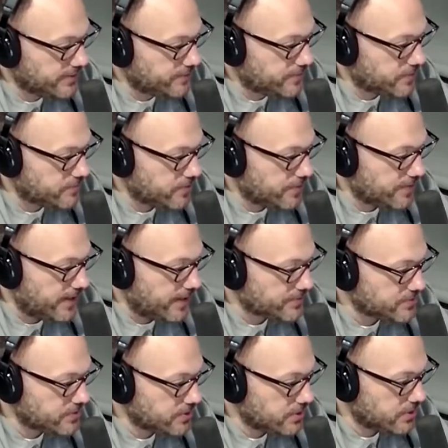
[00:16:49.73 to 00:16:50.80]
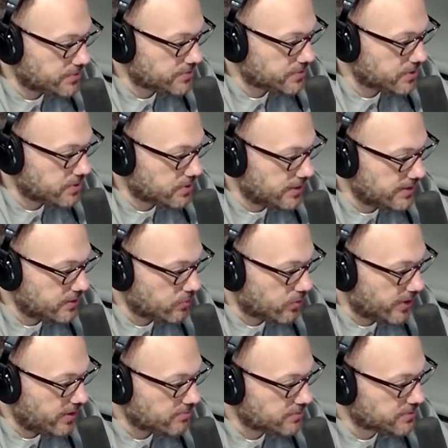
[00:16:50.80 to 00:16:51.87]
lived 3,000 years ago, and they
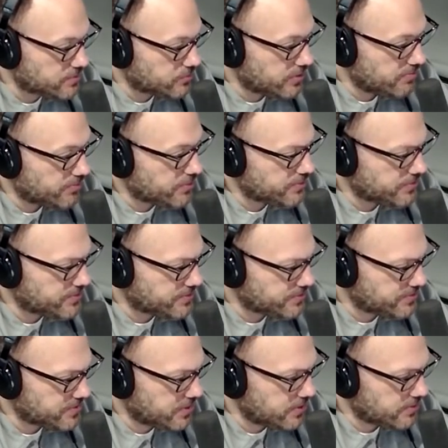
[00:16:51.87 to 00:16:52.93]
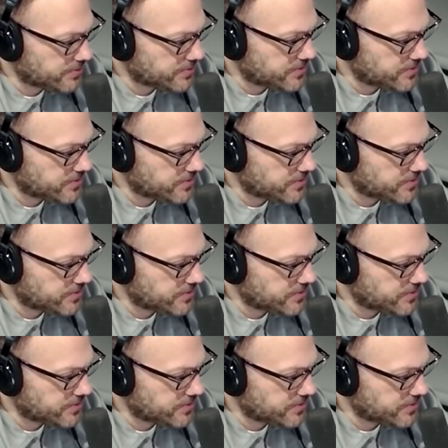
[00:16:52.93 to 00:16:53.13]
were able to reproduce a single